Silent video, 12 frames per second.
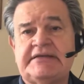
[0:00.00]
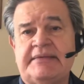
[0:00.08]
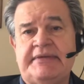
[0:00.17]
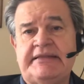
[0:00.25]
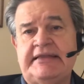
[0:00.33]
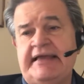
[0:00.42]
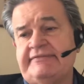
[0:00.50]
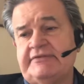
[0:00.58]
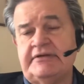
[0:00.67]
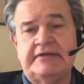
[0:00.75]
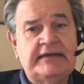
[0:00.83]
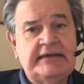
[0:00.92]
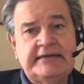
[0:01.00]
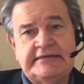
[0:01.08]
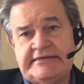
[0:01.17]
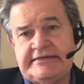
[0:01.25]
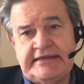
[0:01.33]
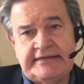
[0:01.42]
I mean, they have to
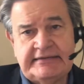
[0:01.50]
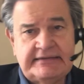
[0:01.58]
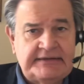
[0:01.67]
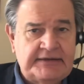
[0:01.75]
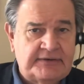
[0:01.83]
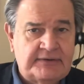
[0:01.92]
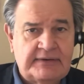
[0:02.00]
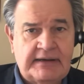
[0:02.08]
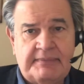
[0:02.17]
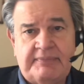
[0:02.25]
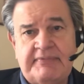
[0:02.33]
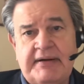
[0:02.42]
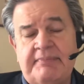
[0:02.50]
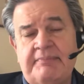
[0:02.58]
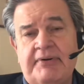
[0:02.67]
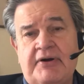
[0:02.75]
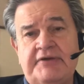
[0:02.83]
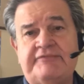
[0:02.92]
sit, you know,
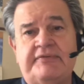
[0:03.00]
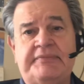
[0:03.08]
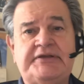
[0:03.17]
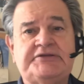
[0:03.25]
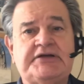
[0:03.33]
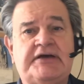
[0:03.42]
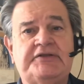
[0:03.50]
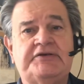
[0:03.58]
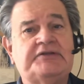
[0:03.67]
apart from each other.